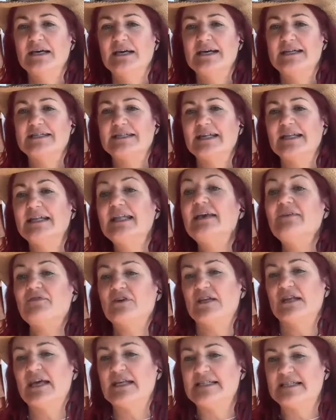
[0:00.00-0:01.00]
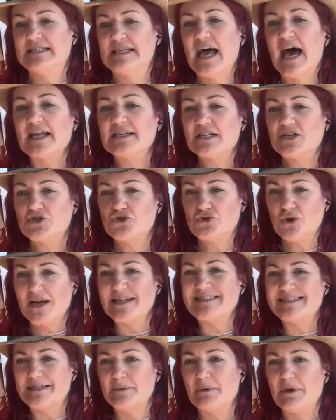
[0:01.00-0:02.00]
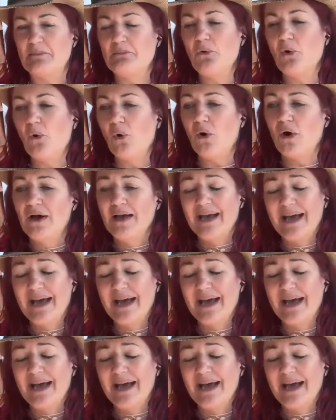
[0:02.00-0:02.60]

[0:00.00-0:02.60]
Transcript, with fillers: to live it and start to trust a bit more.